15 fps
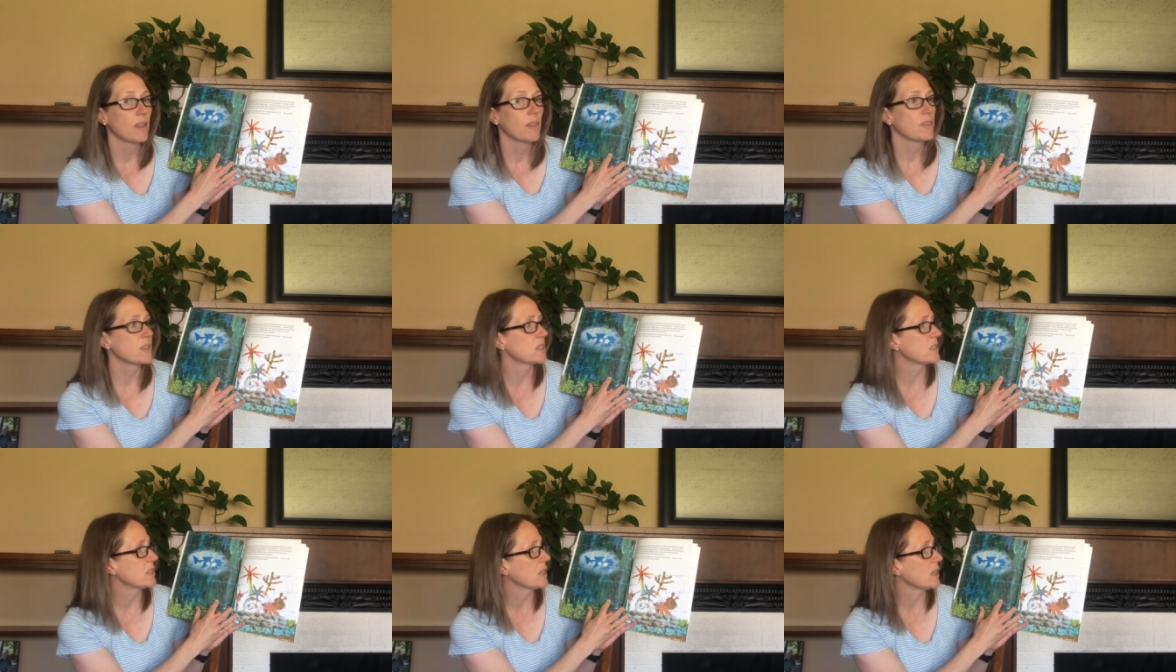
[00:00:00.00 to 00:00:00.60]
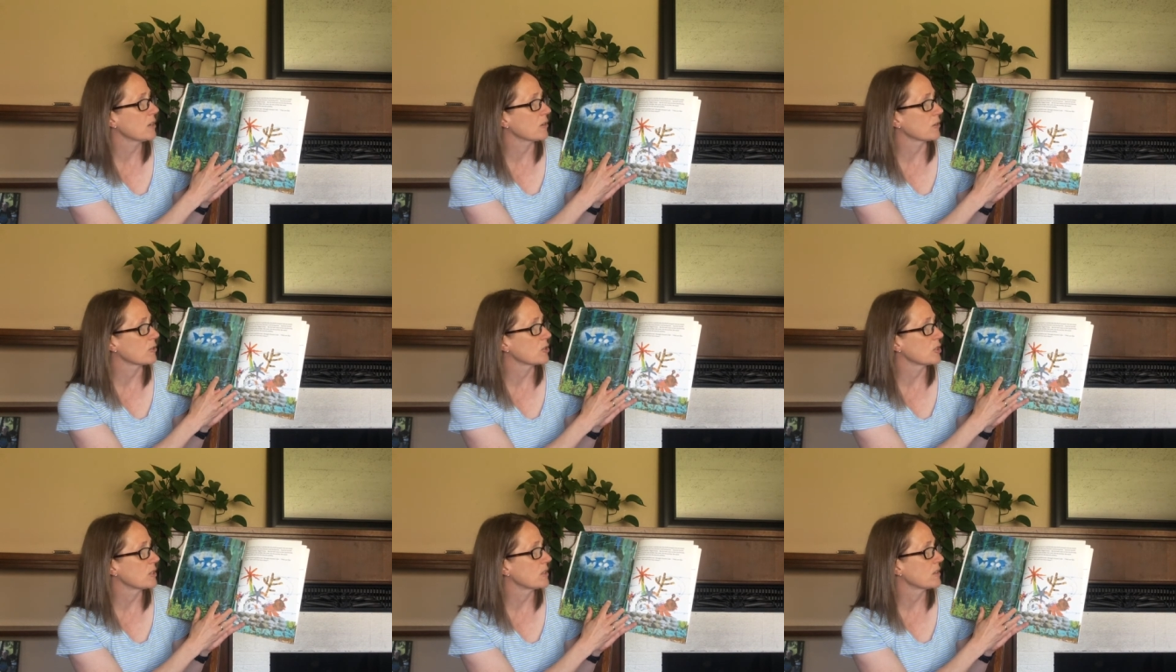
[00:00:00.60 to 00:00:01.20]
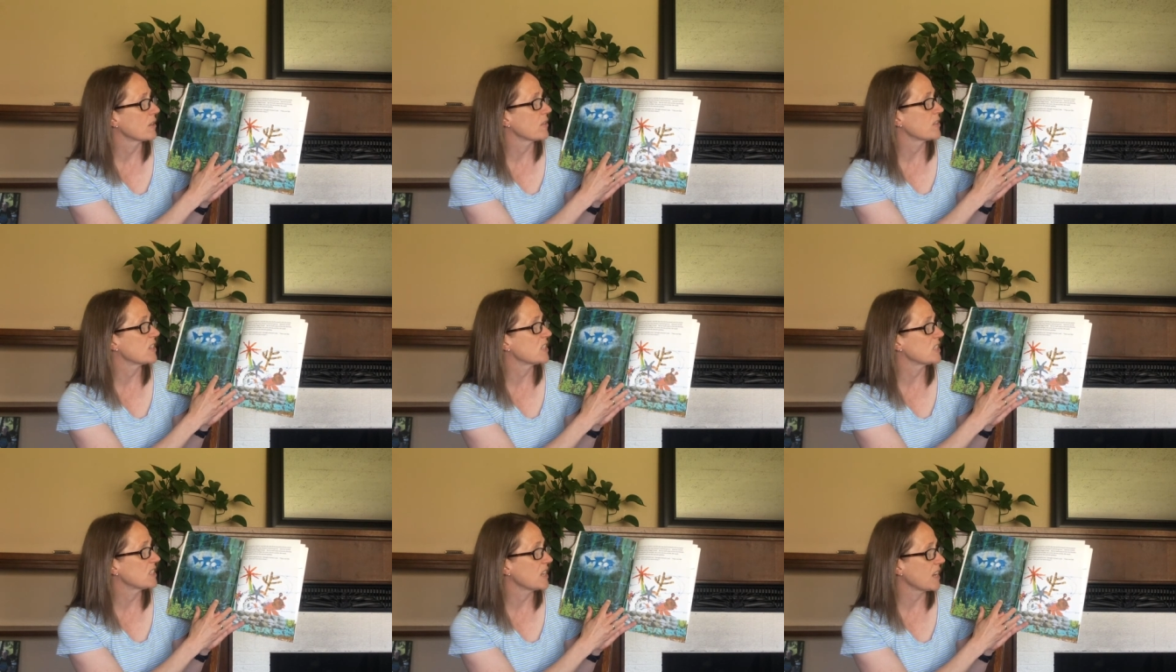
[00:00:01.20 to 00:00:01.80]
the sea urchin, the
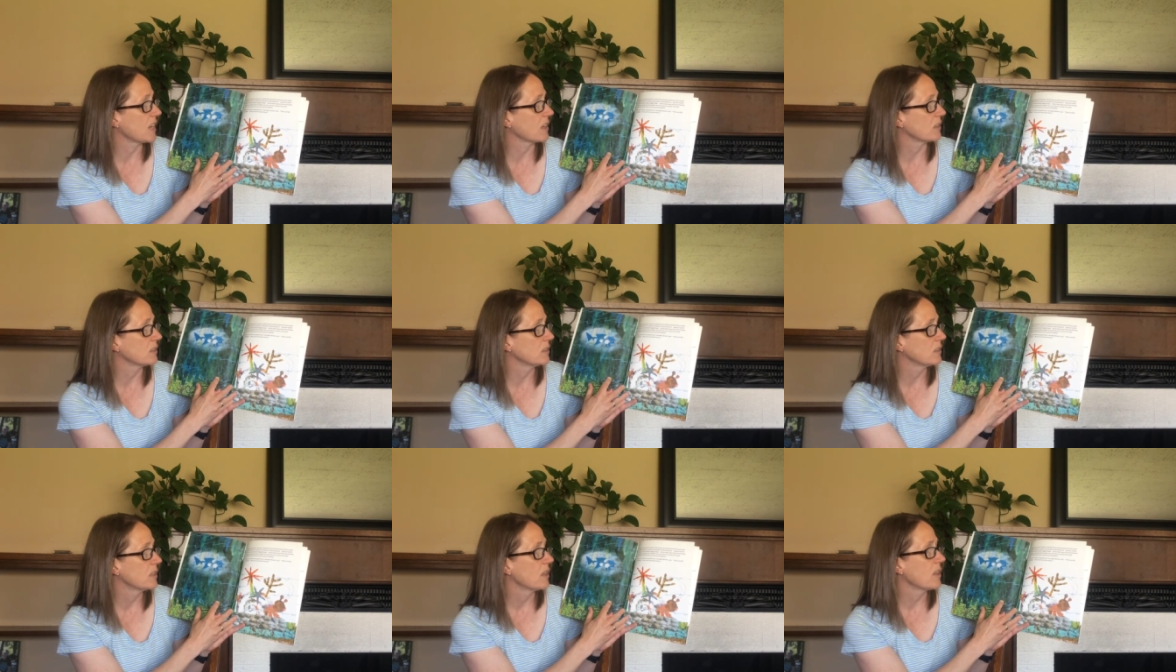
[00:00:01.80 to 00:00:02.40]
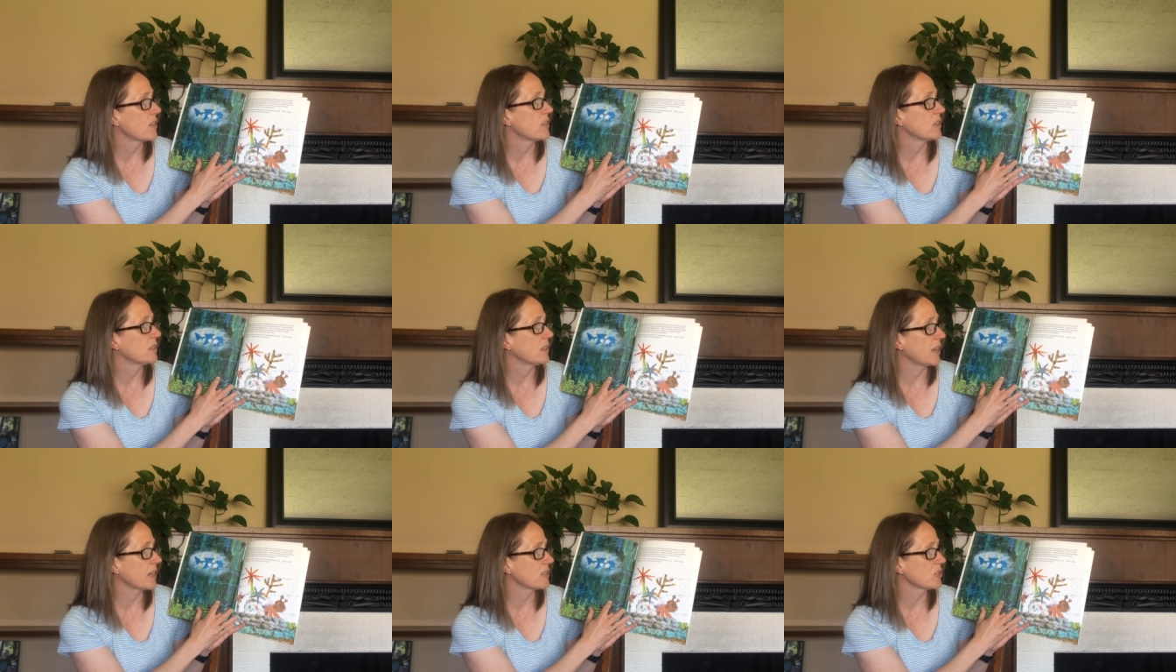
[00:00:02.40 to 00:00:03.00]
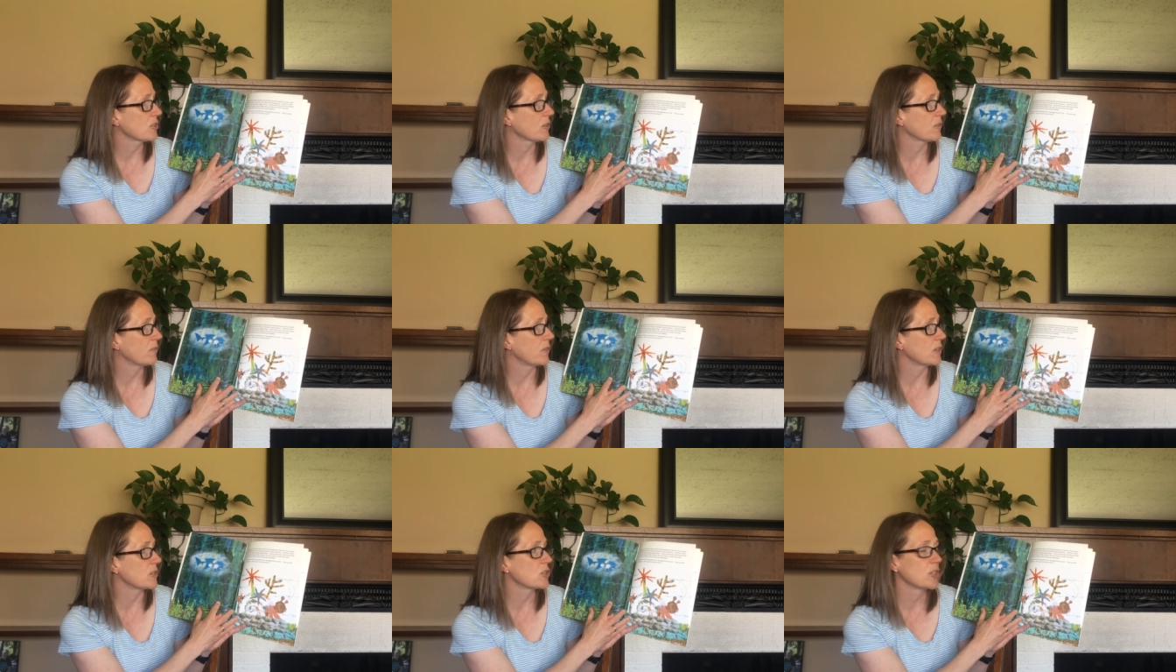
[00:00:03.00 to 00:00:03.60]
snail, the
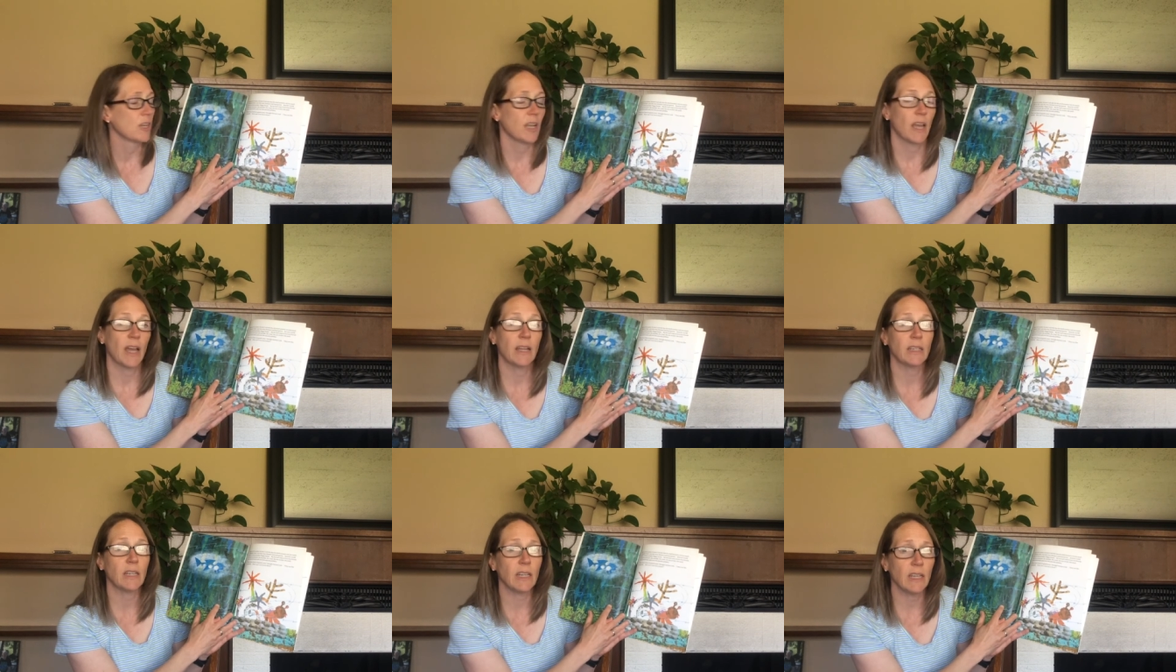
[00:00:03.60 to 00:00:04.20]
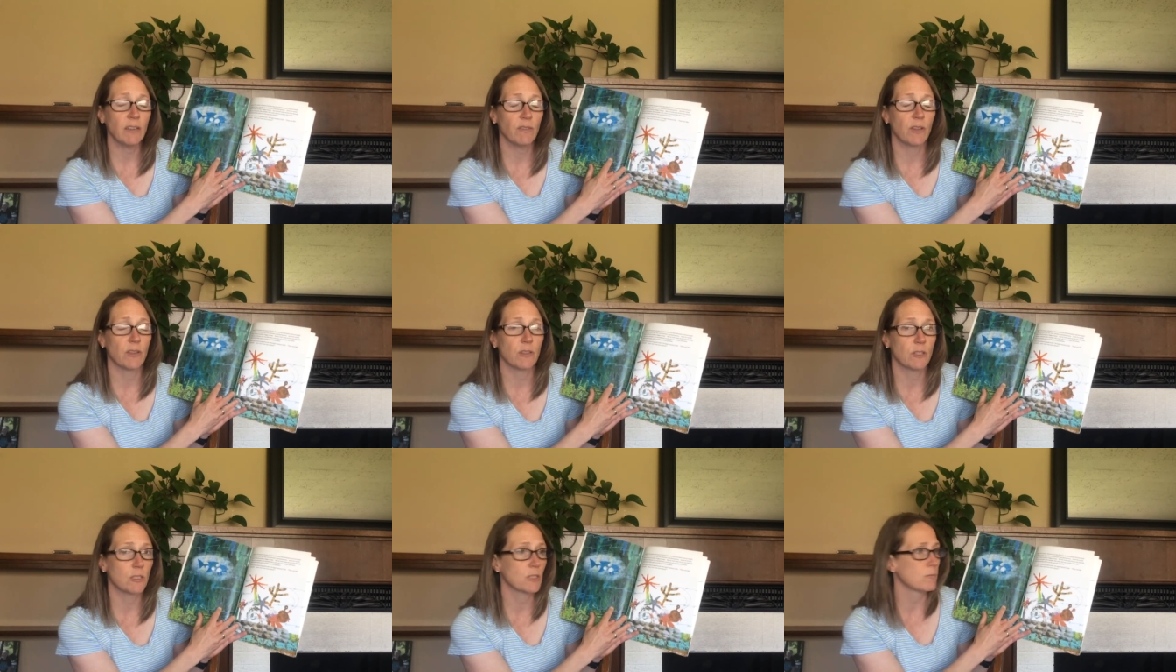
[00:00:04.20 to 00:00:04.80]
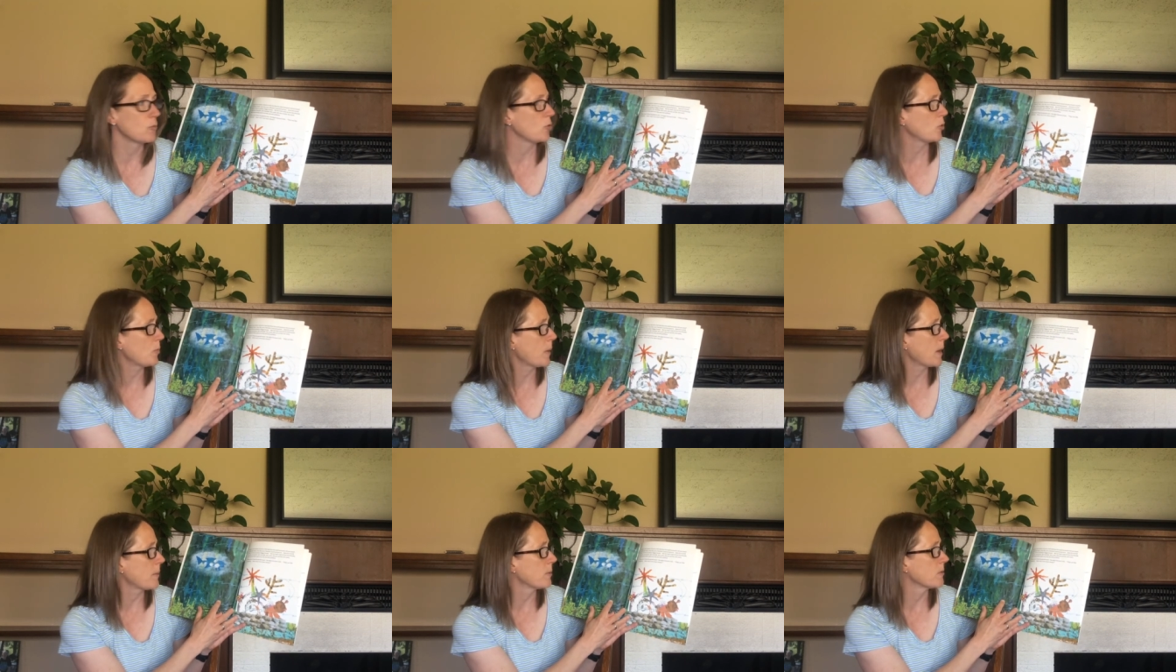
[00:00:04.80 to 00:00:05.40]
lanternfish, and even the smooth
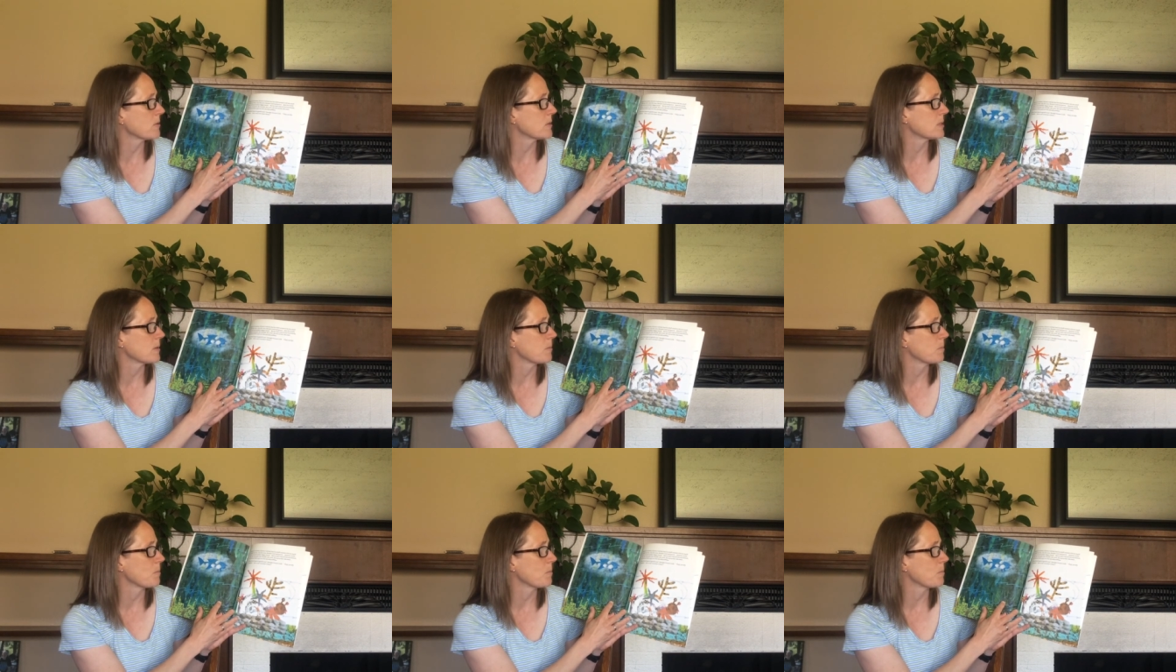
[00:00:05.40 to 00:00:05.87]
pebbles.